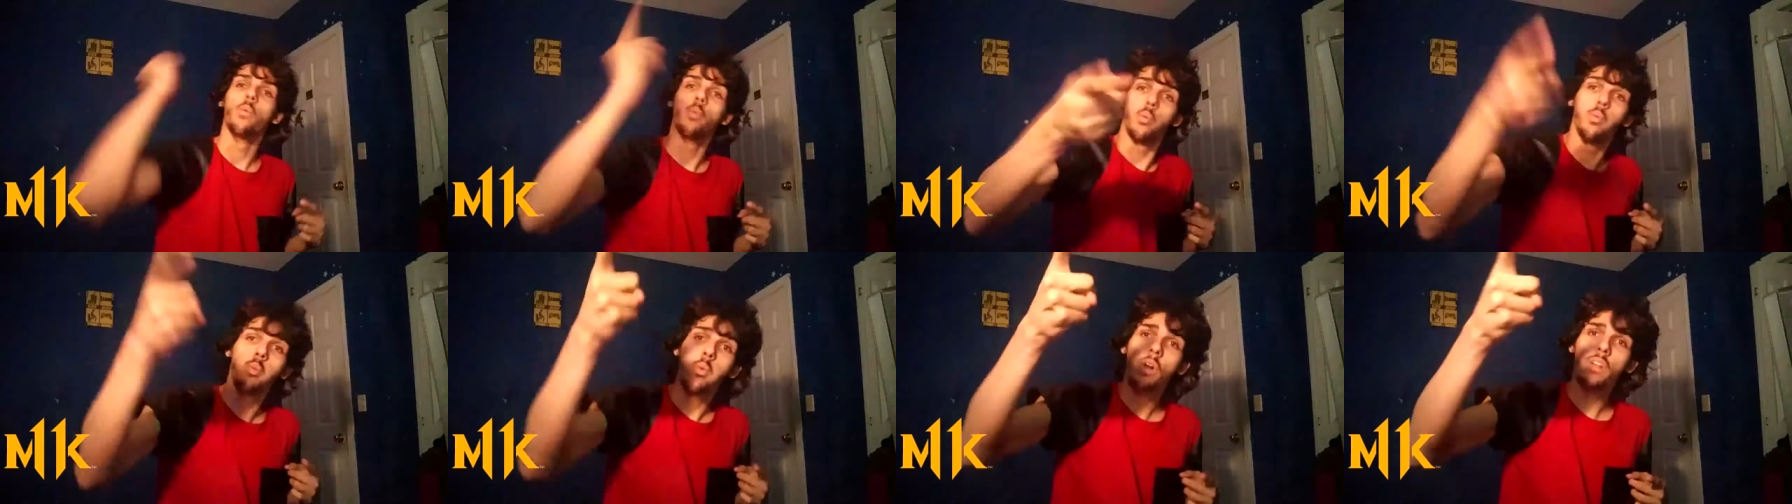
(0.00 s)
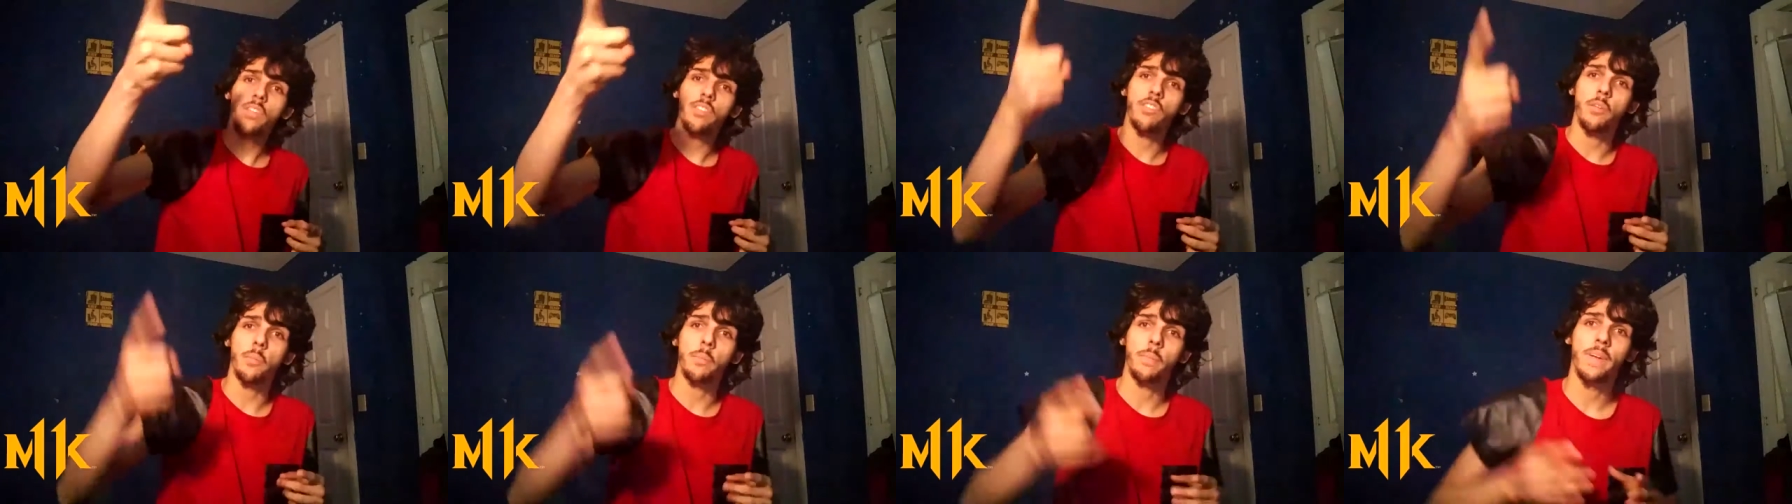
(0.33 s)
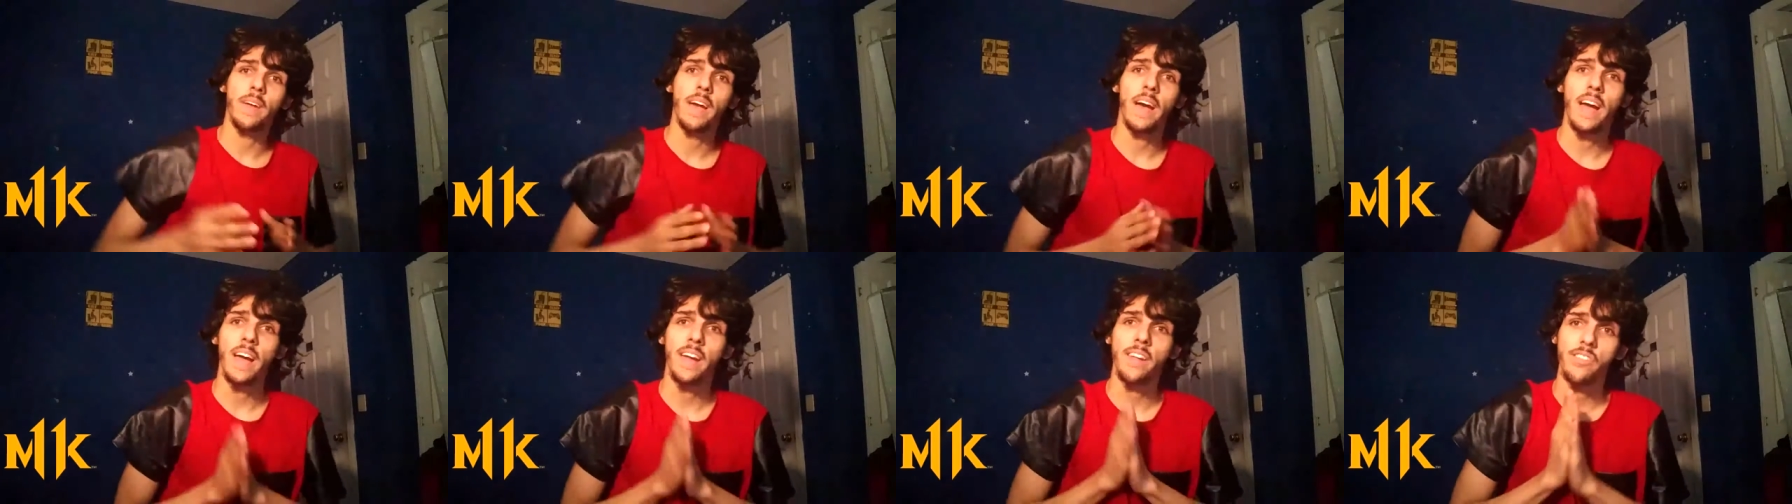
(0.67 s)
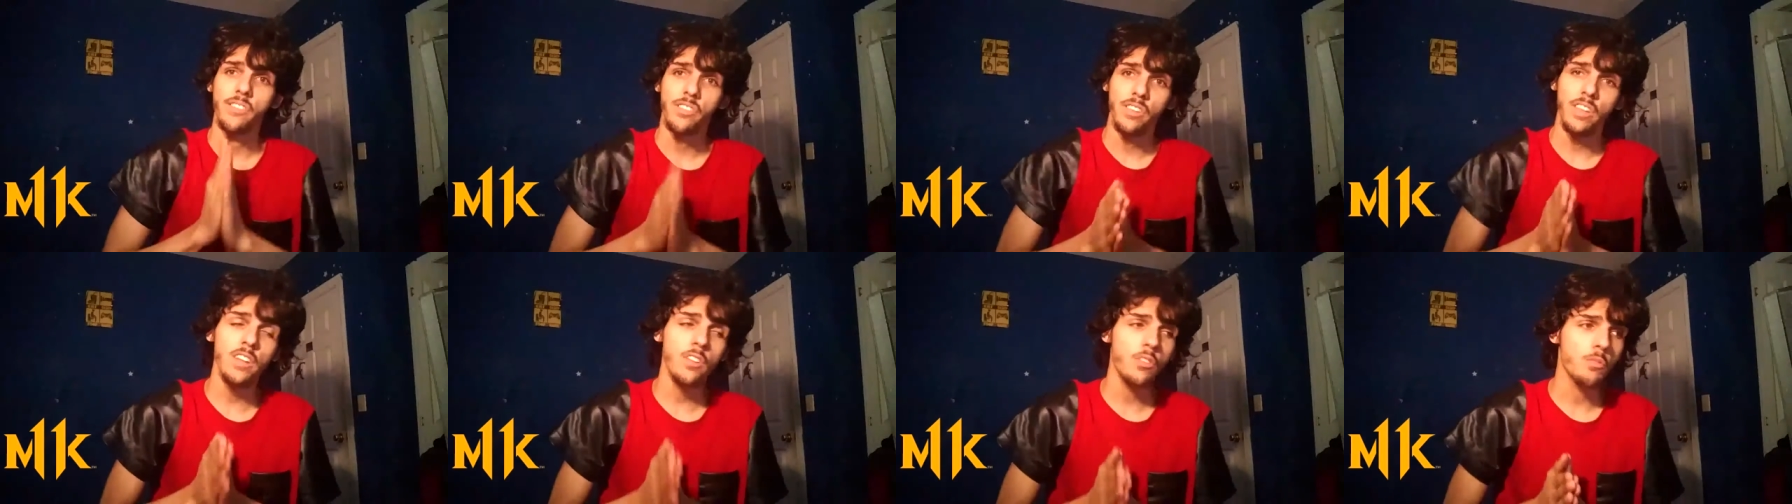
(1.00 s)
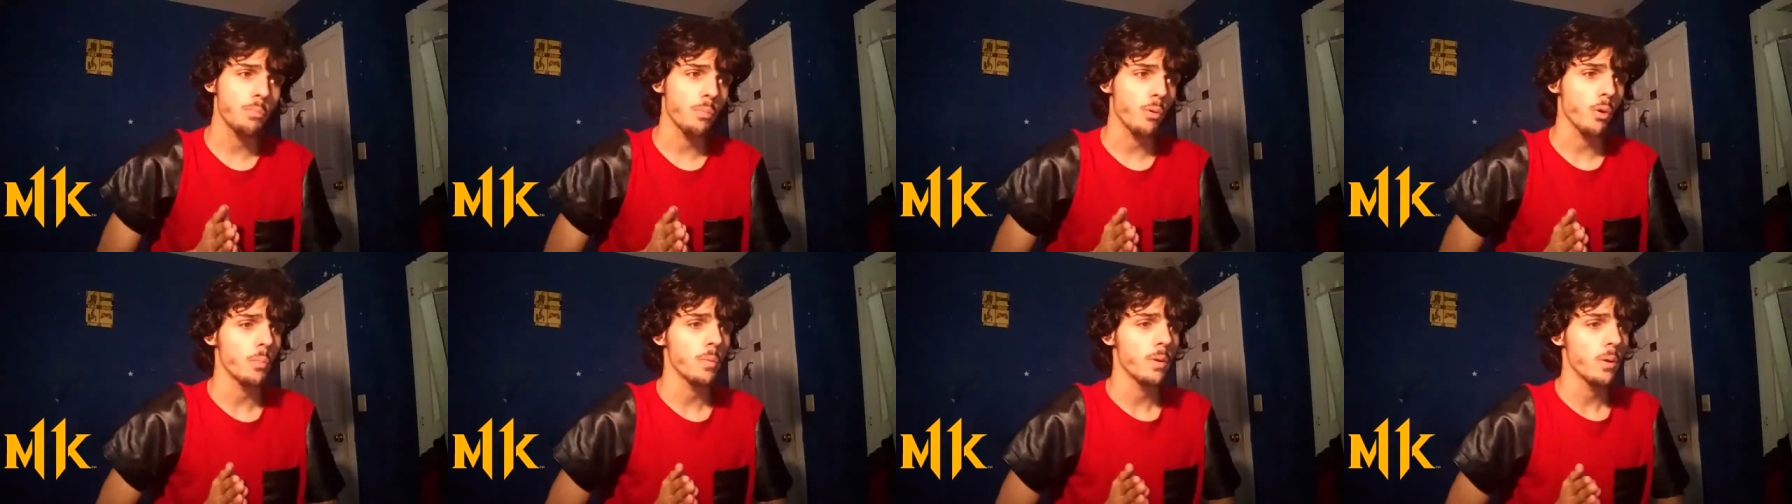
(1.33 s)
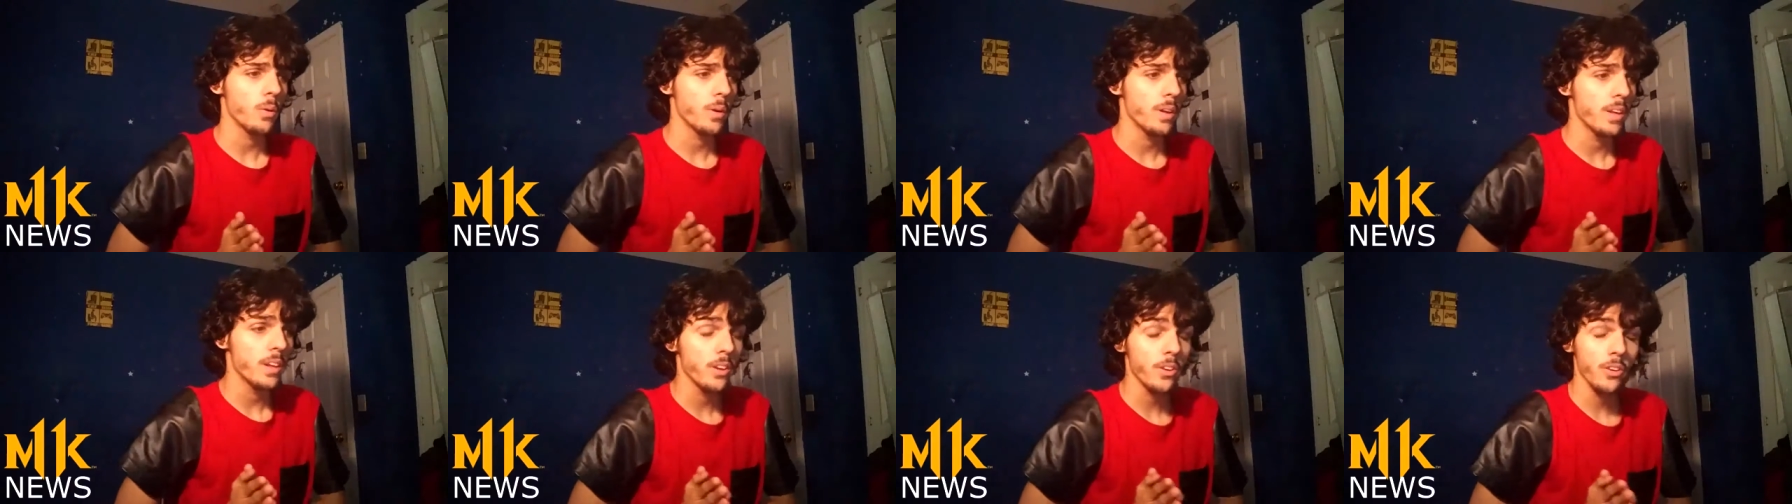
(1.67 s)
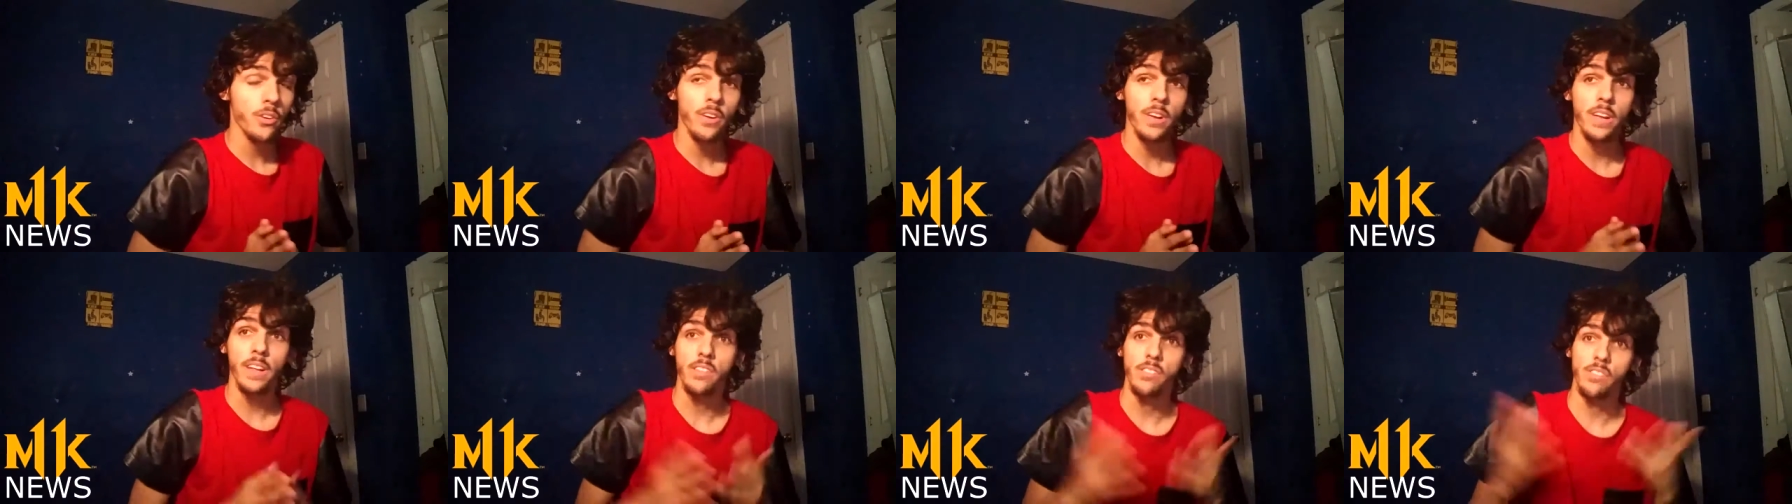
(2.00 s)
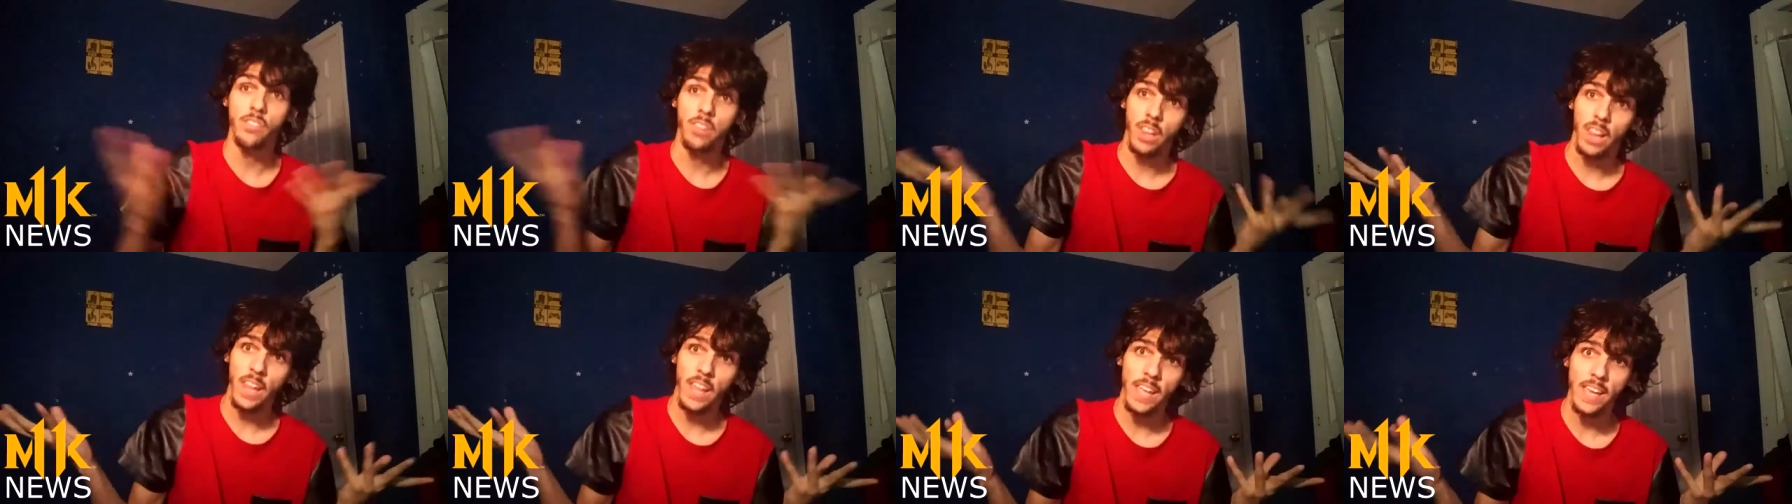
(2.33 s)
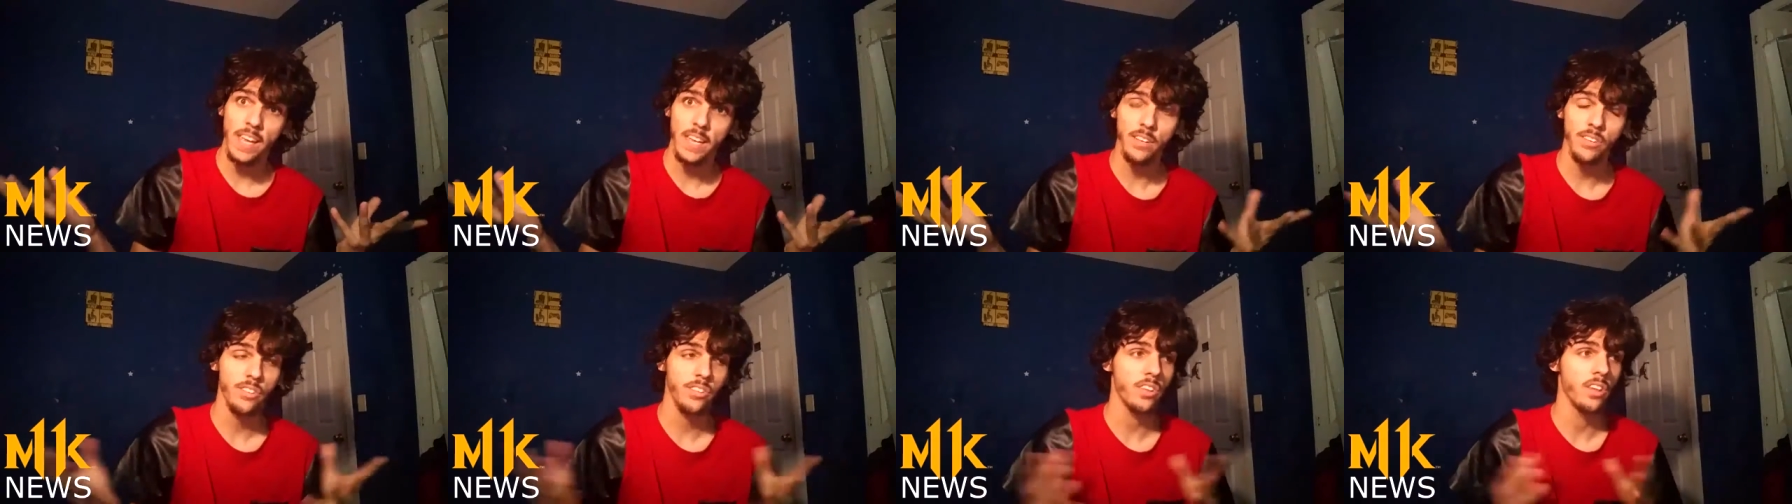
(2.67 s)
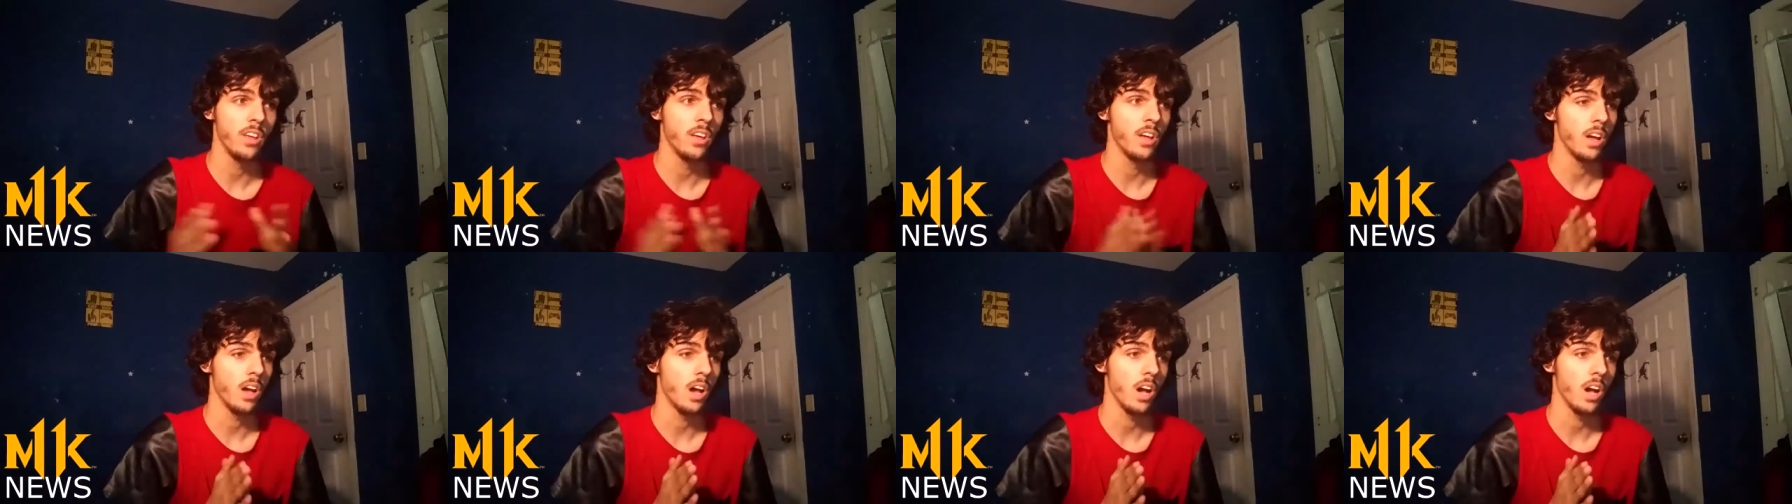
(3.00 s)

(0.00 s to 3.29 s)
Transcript: What's up guys? It's Bromeo here. It's late.